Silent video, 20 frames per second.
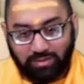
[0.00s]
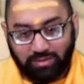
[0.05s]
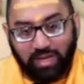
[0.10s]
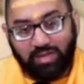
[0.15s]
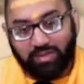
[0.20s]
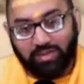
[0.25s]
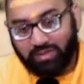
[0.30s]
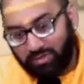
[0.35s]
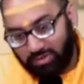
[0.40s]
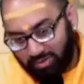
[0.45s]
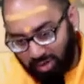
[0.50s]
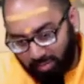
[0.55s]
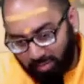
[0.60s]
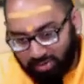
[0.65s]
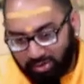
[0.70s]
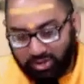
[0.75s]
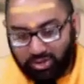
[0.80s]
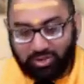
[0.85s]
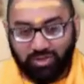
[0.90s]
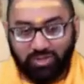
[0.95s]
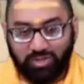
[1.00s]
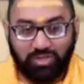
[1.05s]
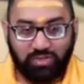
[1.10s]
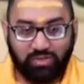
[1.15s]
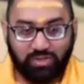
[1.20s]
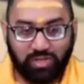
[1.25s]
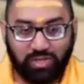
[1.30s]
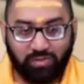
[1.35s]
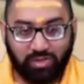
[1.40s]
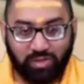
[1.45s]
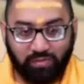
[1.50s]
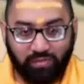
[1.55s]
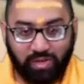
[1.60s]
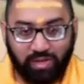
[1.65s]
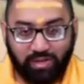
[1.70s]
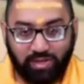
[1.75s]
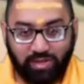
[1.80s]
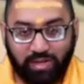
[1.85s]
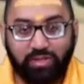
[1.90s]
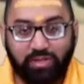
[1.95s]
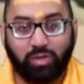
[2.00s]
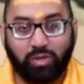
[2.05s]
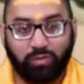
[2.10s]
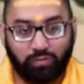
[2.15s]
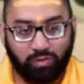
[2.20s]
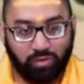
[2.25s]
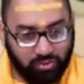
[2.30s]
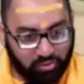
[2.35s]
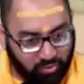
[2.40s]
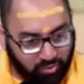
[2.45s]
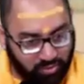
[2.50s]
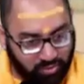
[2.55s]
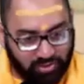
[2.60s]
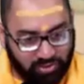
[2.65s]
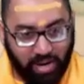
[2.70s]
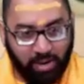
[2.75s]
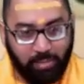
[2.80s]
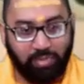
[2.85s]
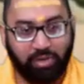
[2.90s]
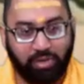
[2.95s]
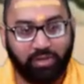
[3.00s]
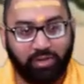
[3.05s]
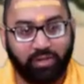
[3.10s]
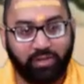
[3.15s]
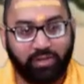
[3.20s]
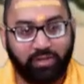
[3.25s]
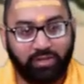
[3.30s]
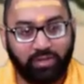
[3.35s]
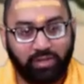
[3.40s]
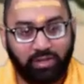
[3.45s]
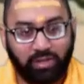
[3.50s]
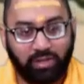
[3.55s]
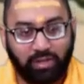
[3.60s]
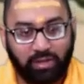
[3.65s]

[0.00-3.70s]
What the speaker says: Yes, some injunctions given in the Vedas are for a certain time period.